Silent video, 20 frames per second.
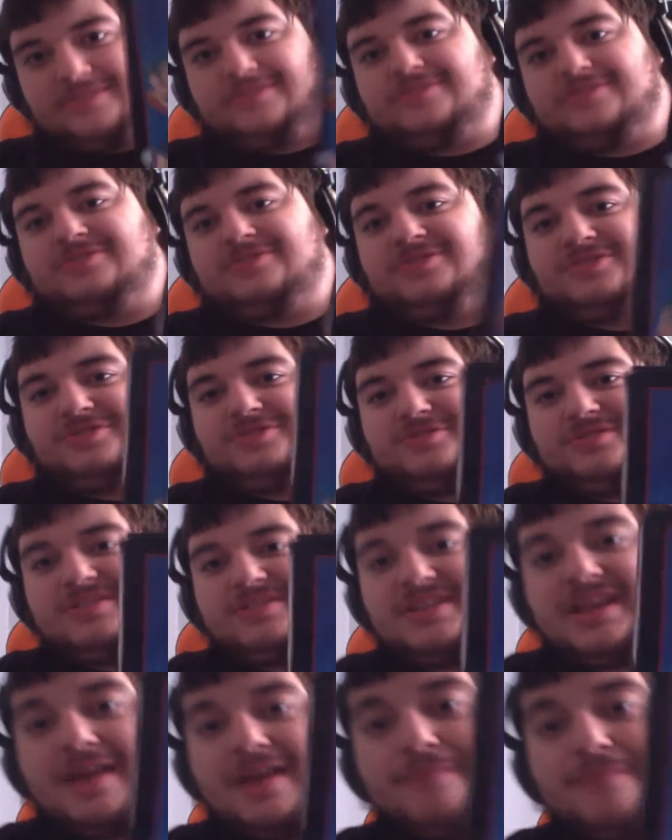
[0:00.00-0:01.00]
do you
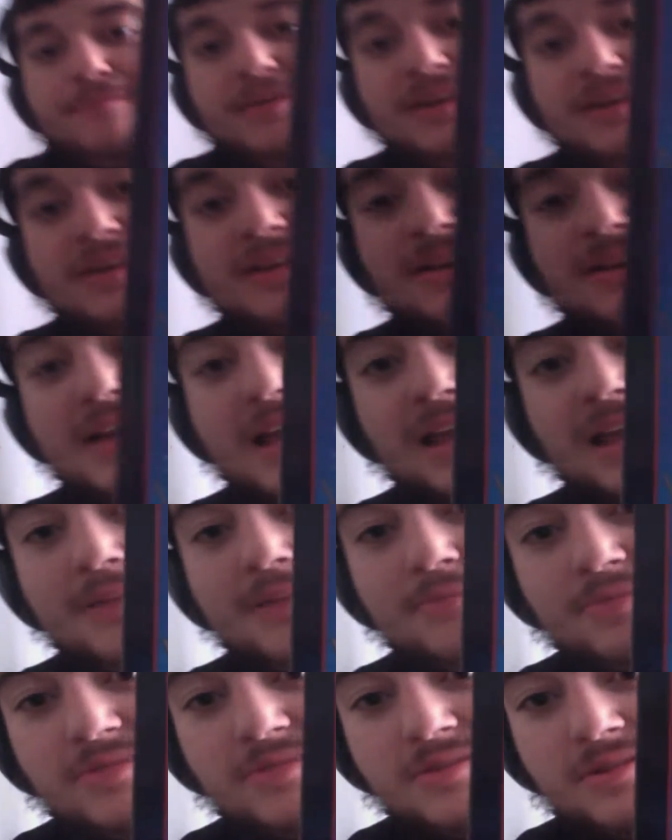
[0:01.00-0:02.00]
see Amiga
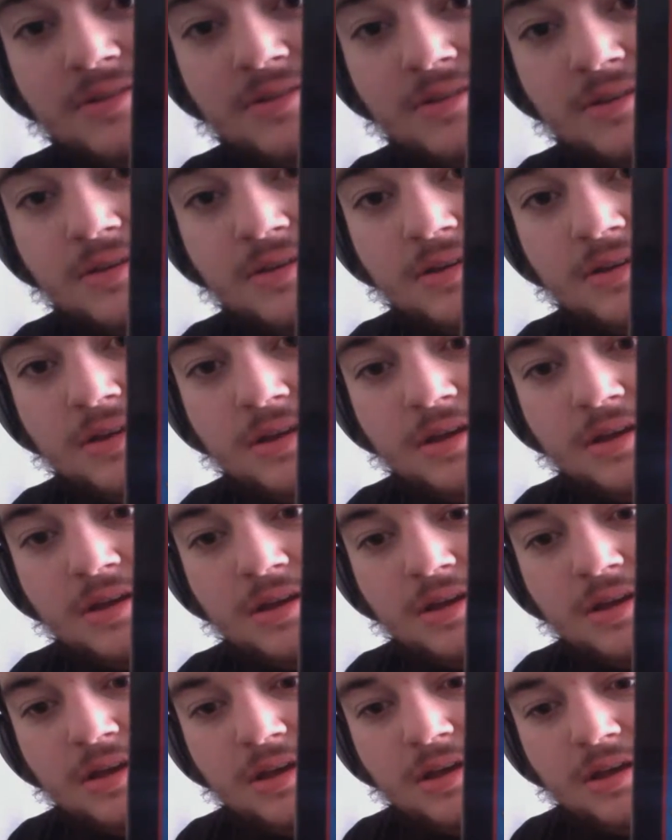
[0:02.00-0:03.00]
games
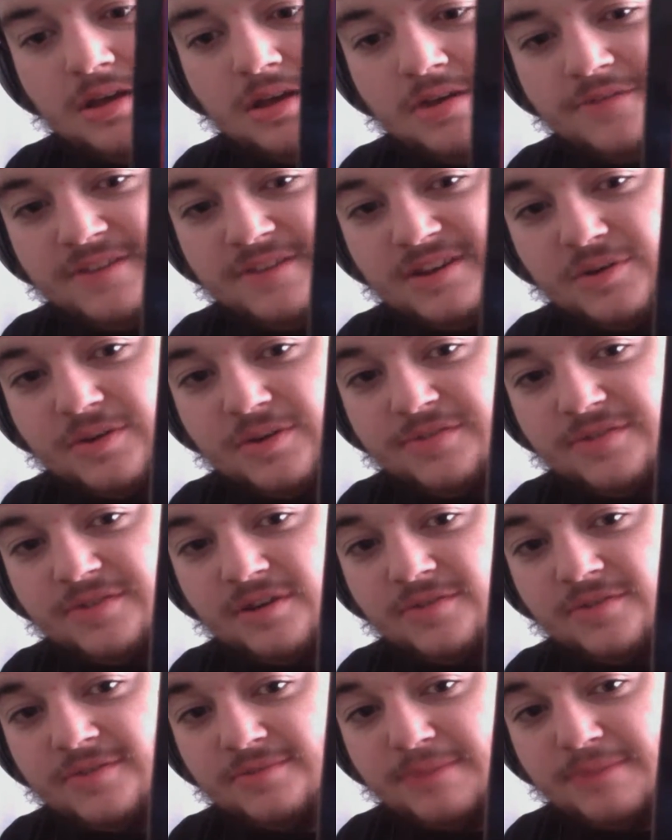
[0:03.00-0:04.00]
for the equivalent of
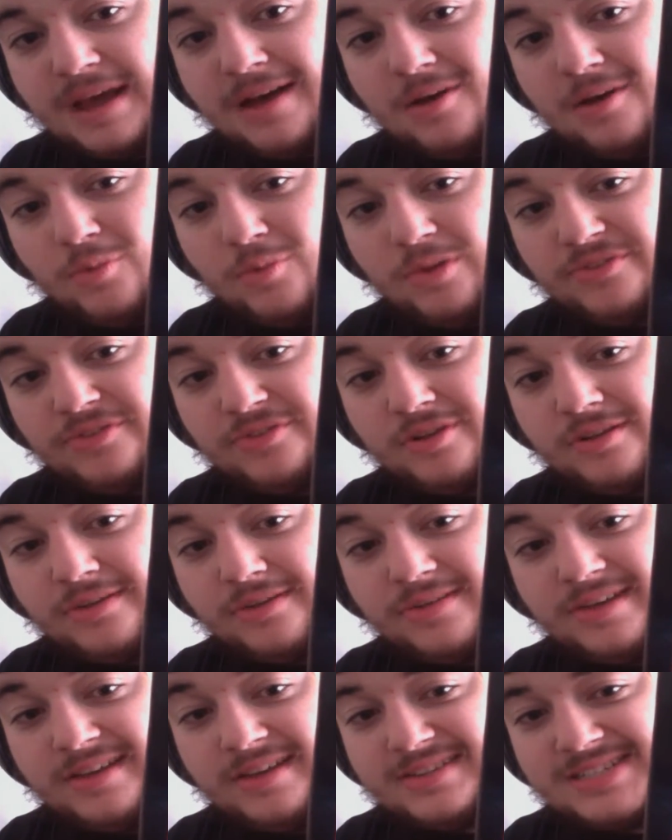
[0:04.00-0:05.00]
about
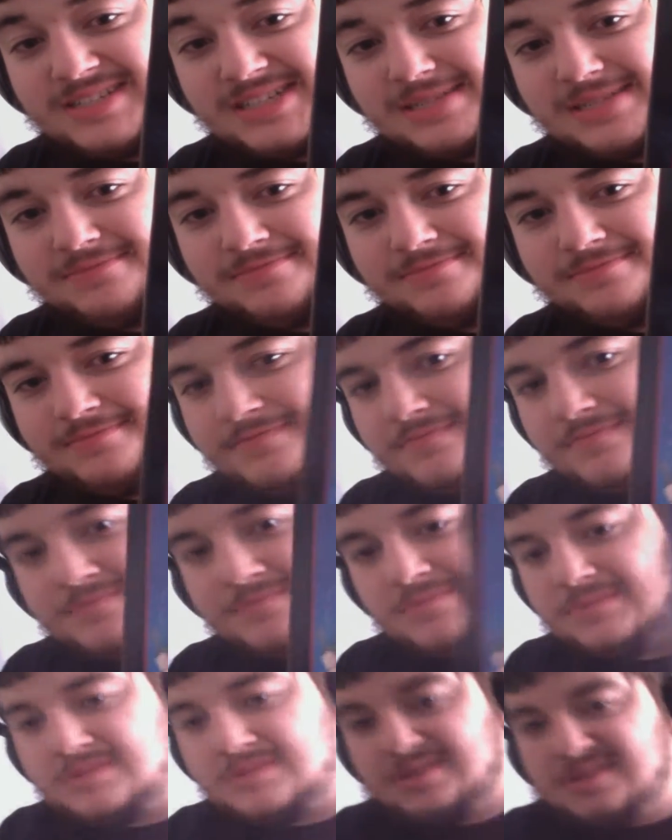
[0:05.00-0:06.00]
$1.30?
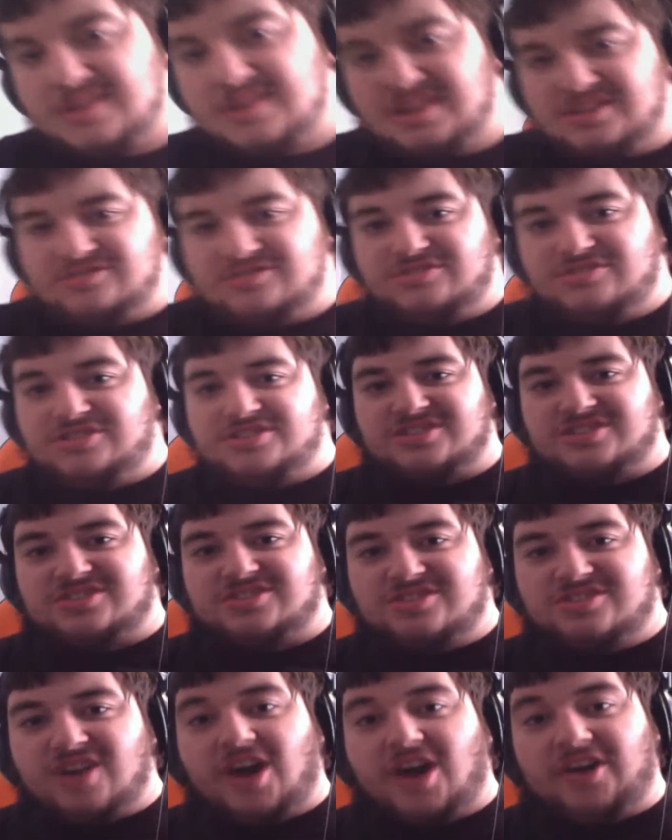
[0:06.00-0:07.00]
You just
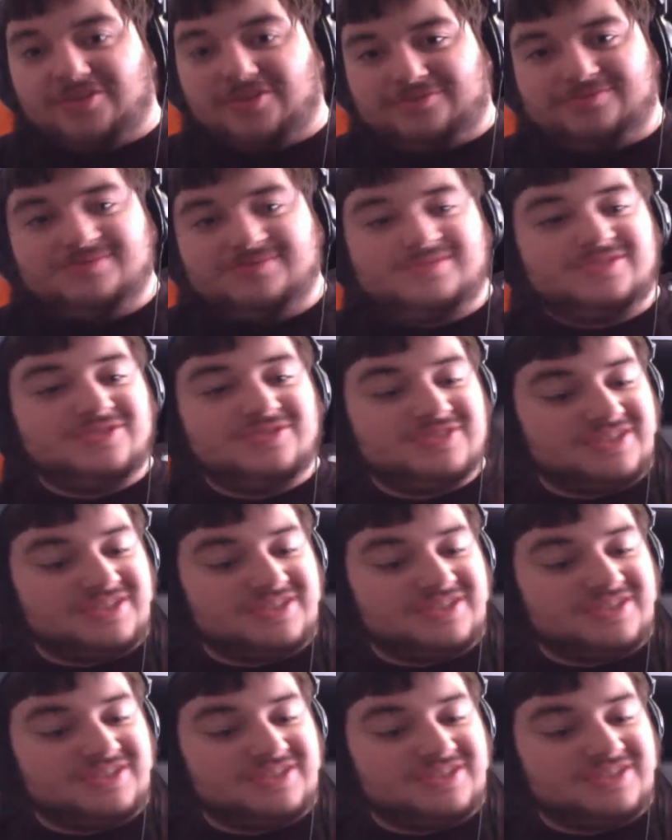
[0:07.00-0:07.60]
don't. You just